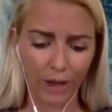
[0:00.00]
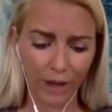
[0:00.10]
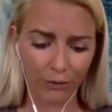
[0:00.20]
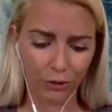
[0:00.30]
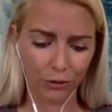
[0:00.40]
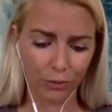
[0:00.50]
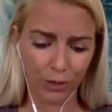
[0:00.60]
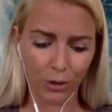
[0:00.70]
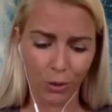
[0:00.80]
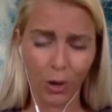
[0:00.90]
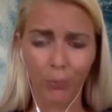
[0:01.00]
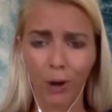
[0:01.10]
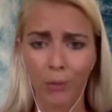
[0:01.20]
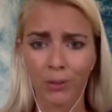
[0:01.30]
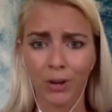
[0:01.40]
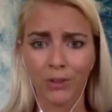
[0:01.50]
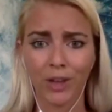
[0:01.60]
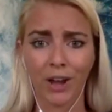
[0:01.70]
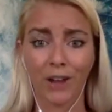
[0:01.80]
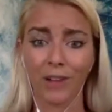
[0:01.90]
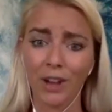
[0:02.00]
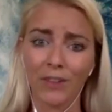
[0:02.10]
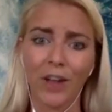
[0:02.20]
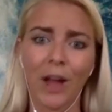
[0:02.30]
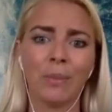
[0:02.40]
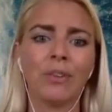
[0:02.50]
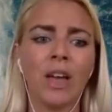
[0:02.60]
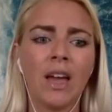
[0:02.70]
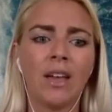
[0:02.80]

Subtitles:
have such a big iguana problem here that a lot of times